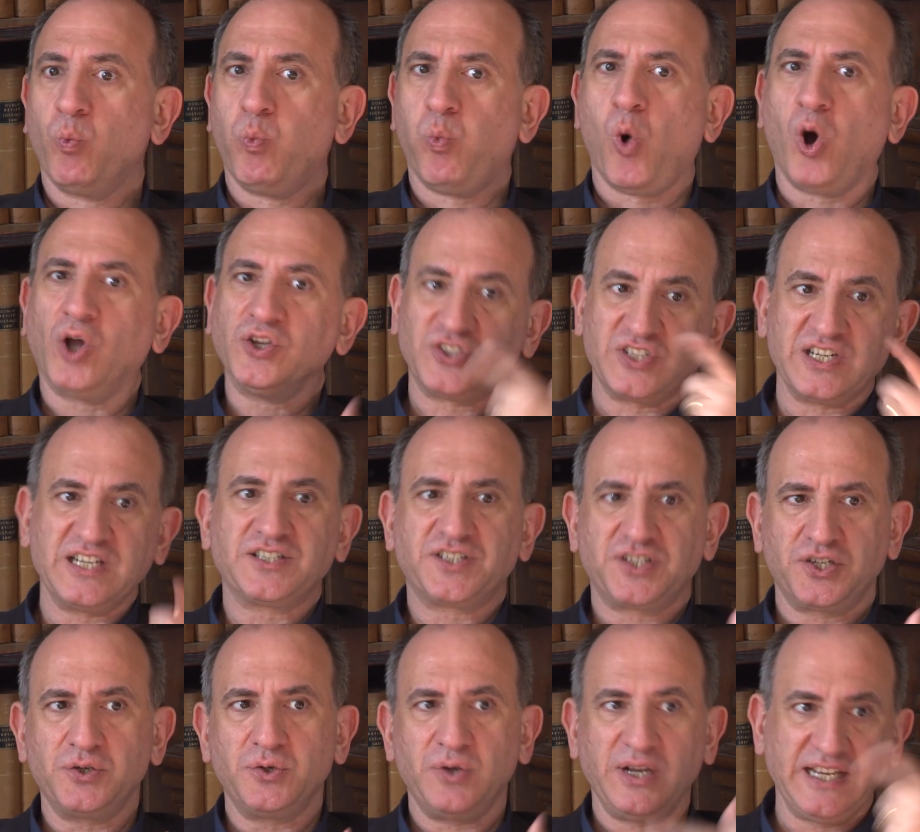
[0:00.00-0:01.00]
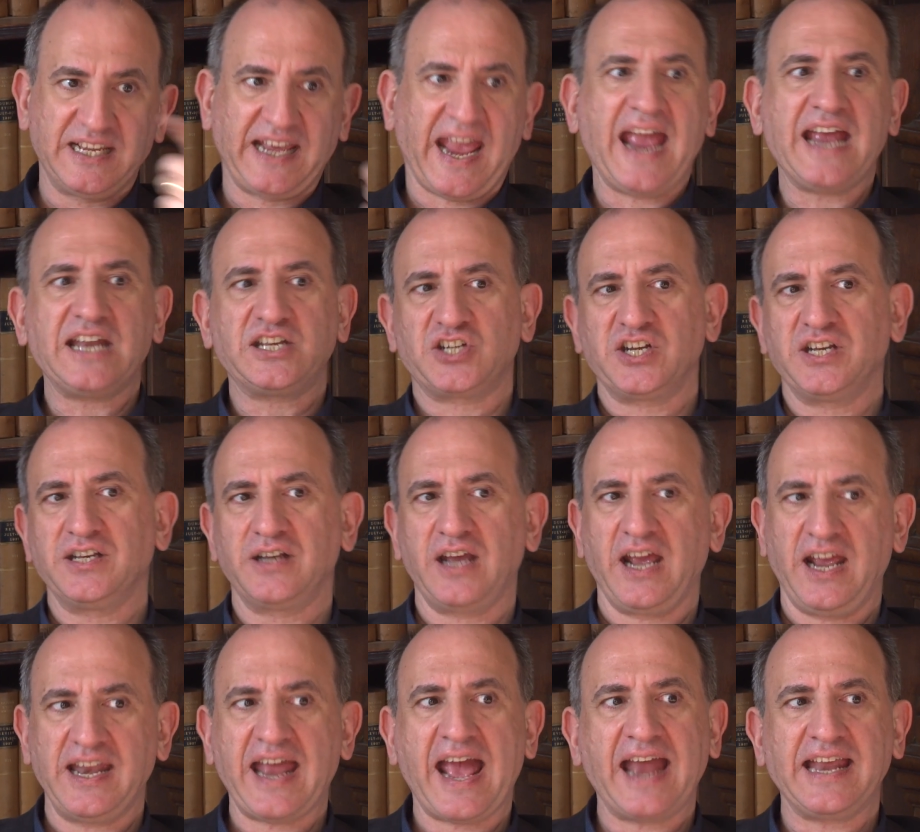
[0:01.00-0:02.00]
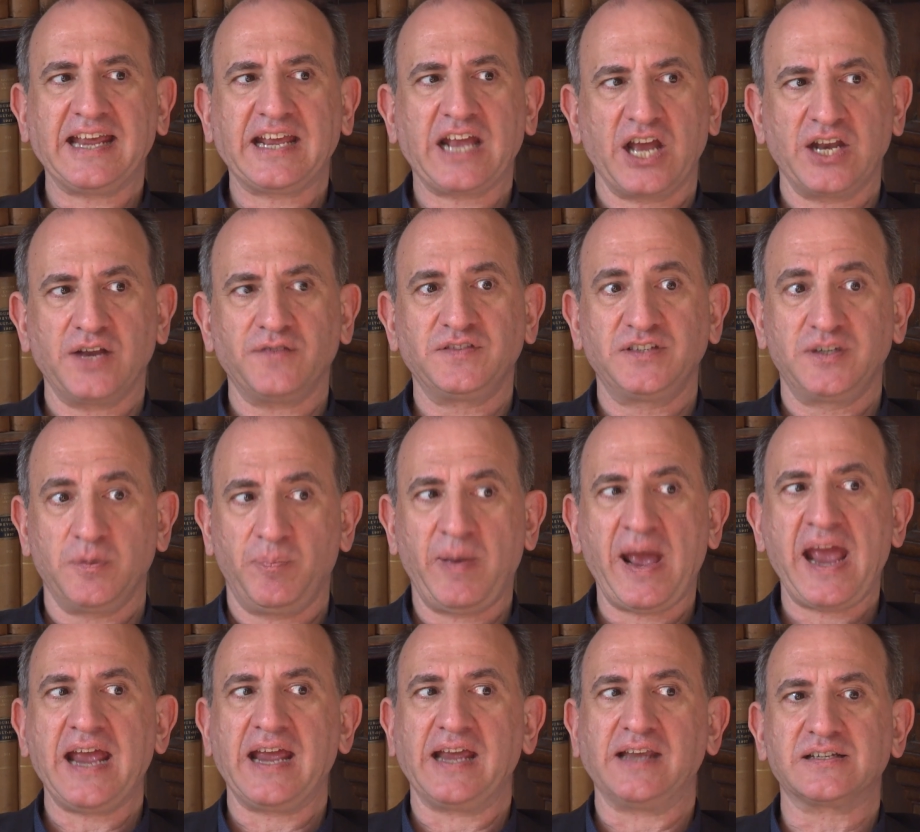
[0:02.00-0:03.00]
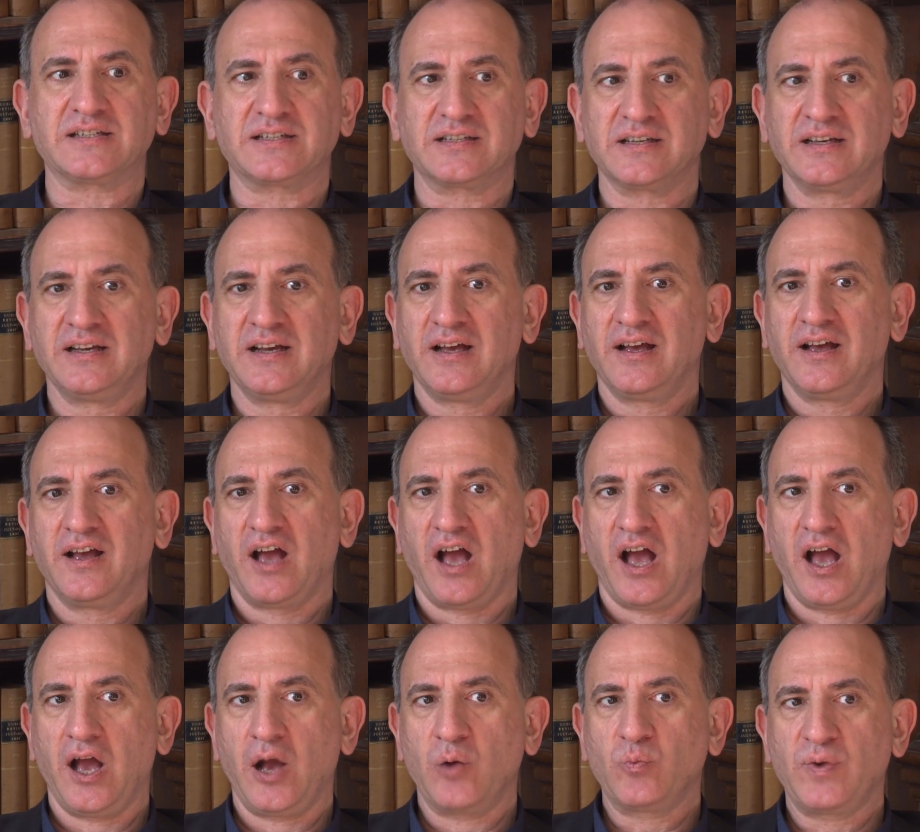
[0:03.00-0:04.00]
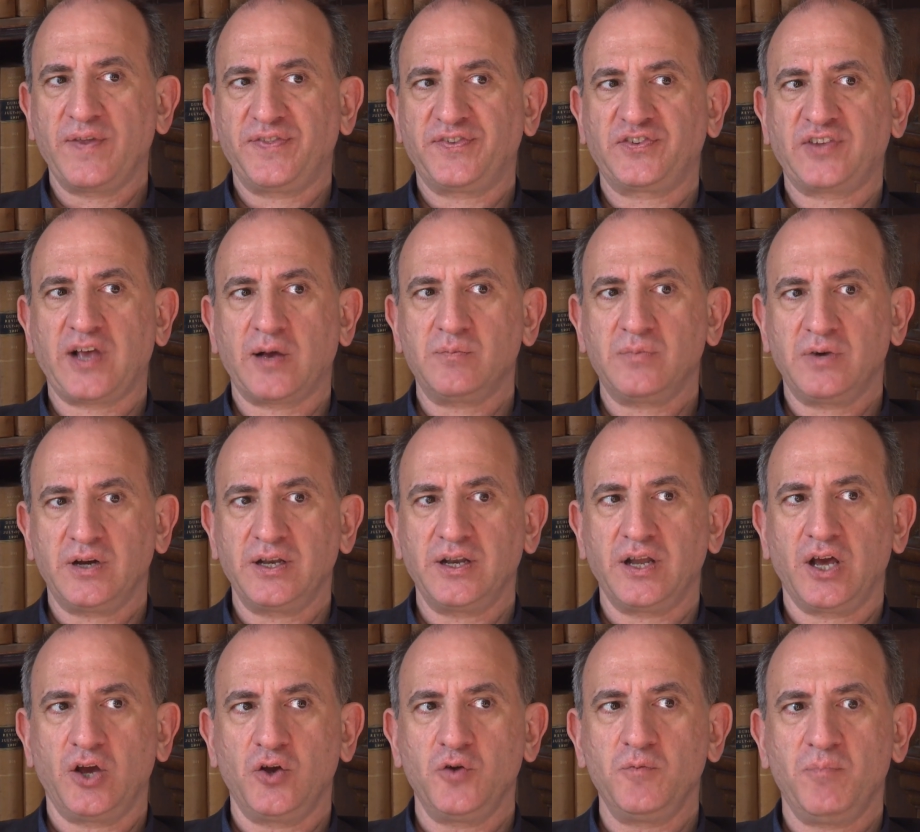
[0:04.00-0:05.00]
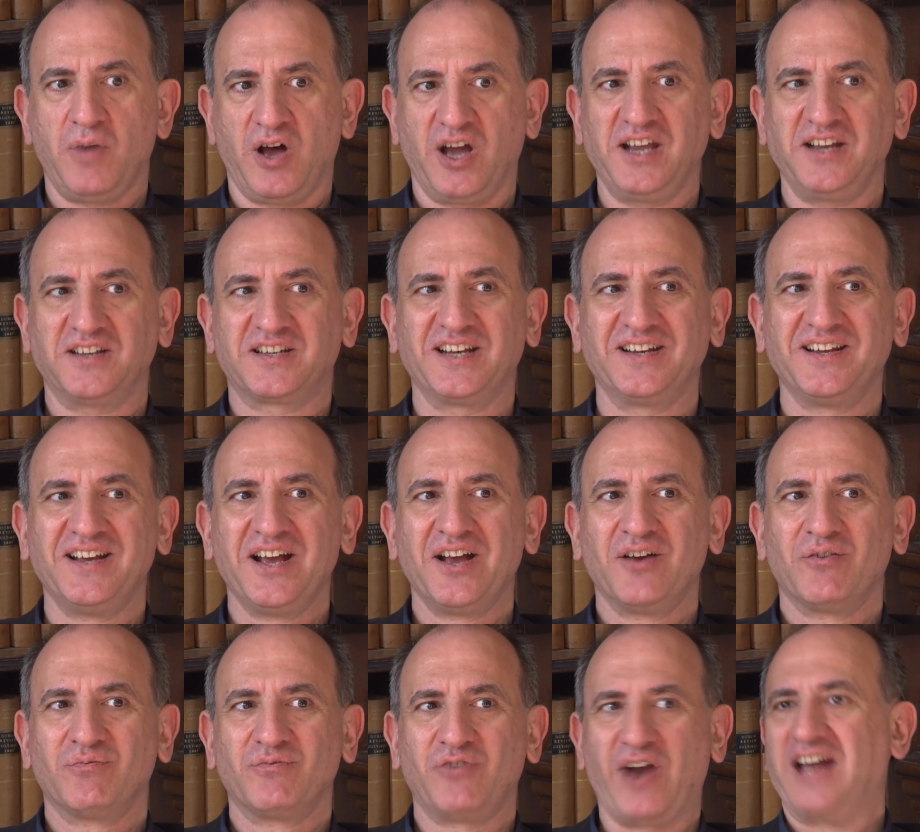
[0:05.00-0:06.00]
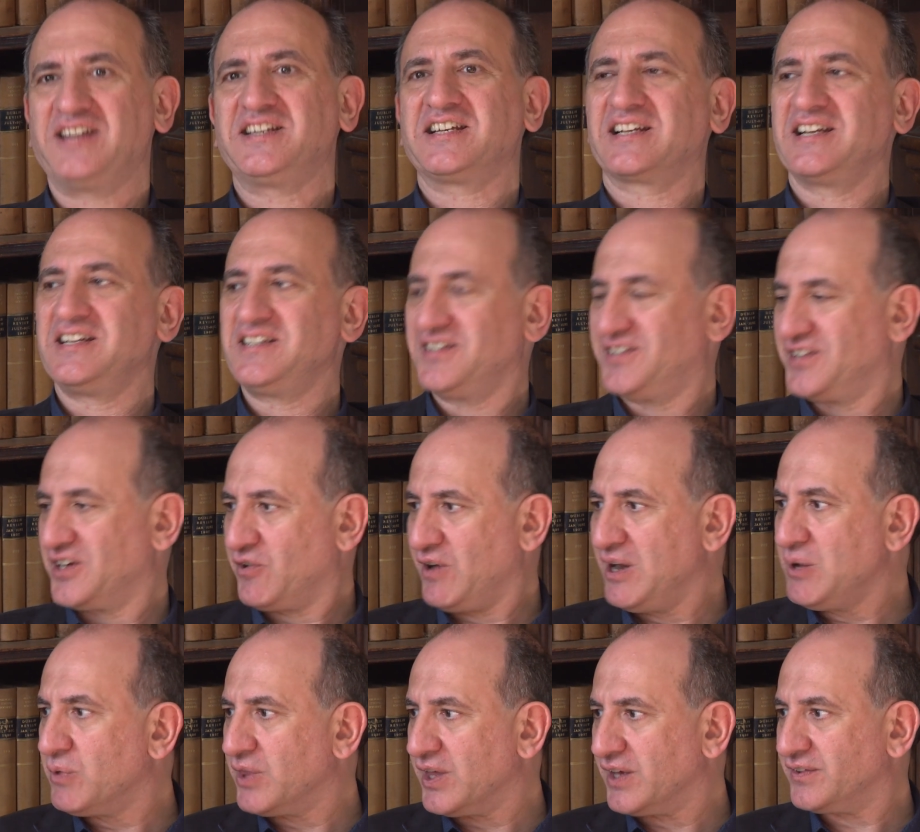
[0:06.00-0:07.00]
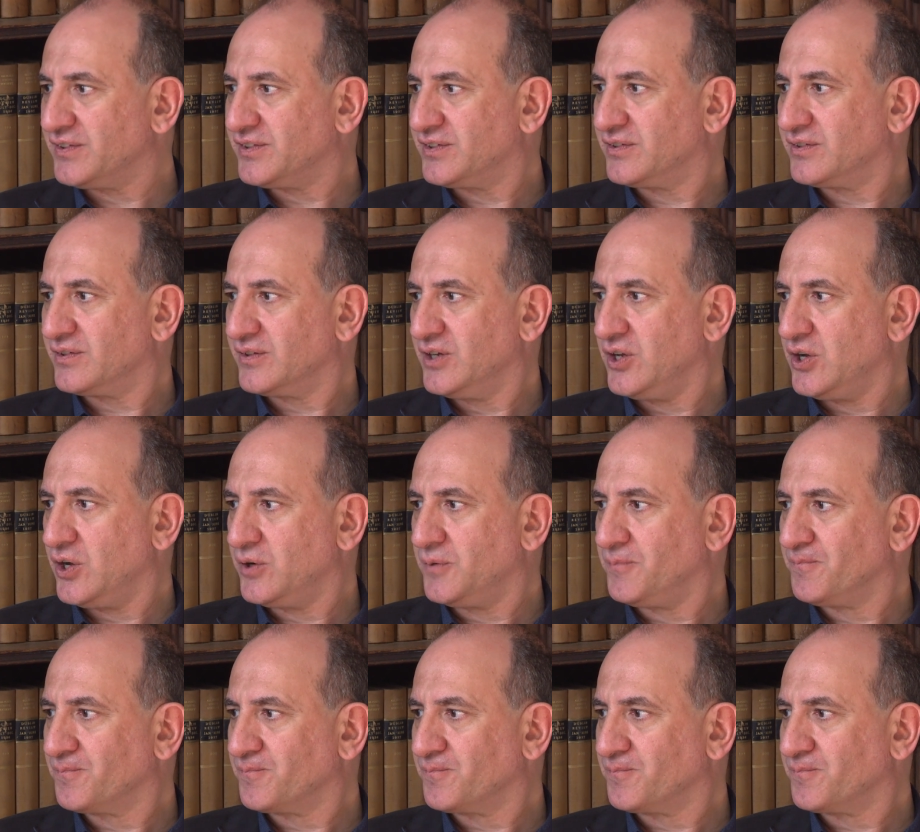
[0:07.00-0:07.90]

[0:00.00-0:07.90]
wanting to engage in in any kind of debate uh, with someone who might radically disagree with us. You know.